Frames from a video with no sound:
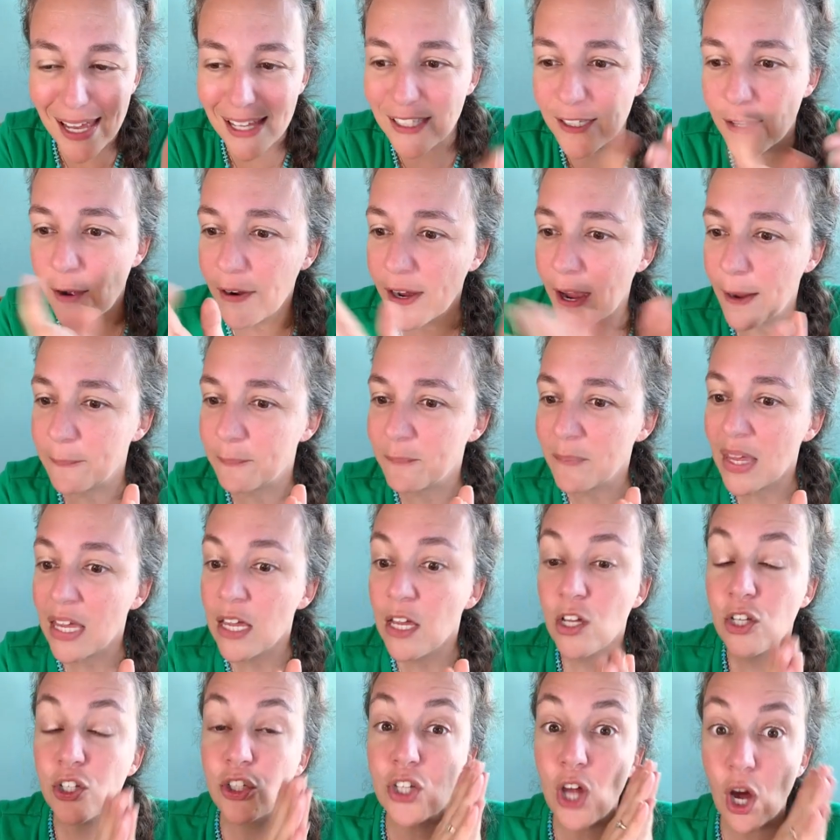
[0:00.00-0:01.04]
Okay,
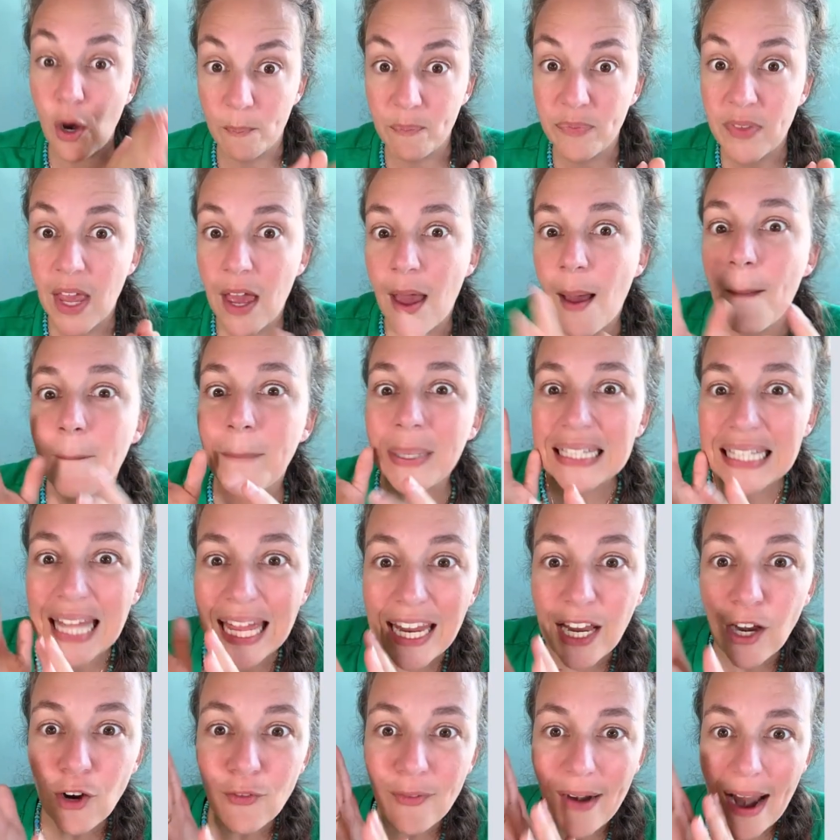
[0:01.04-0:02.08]
so play
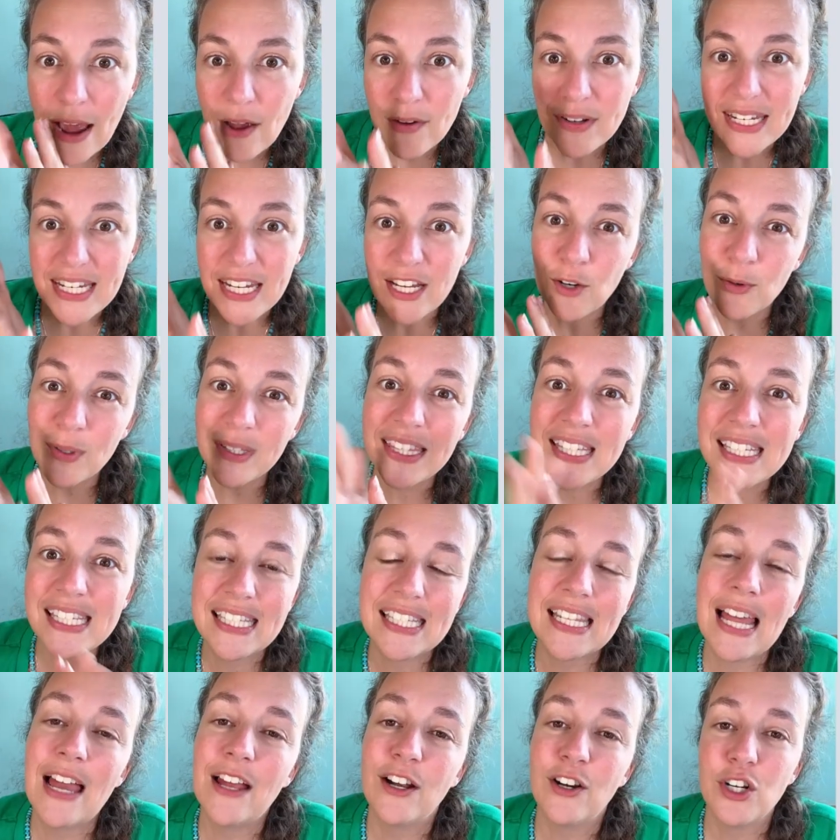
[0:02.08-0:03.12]
around here with the
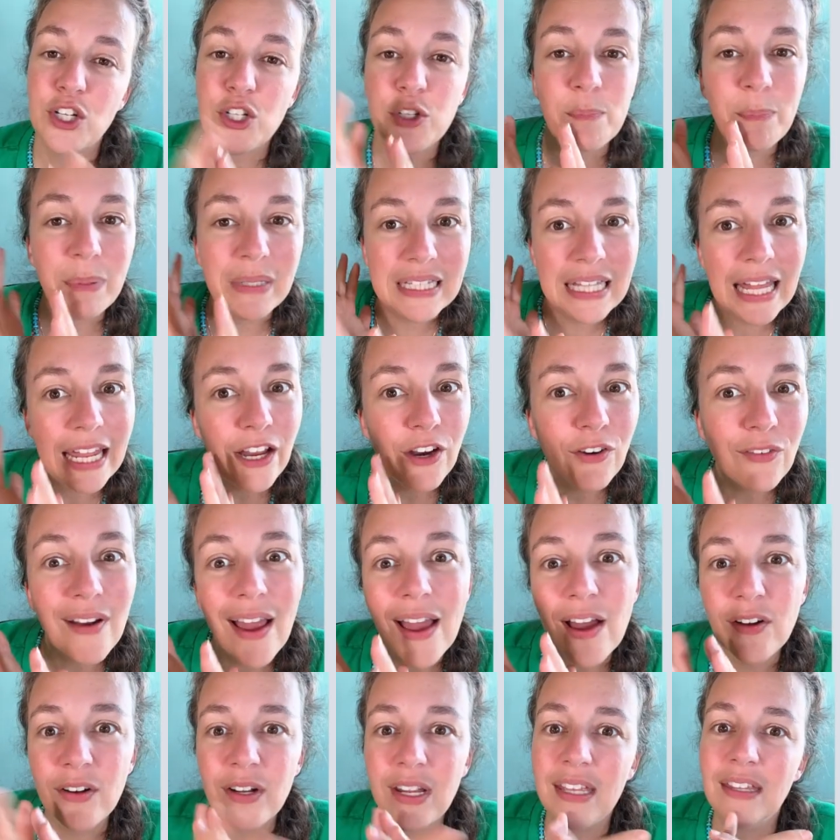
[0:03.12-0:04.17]
sliders, play around
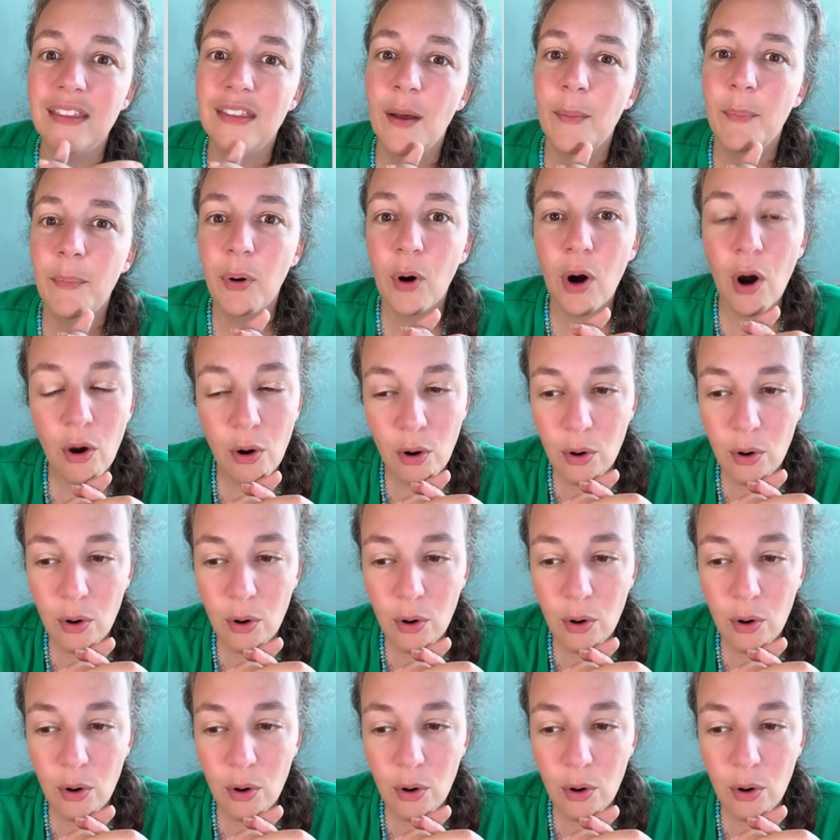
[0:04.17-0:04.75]
in the pro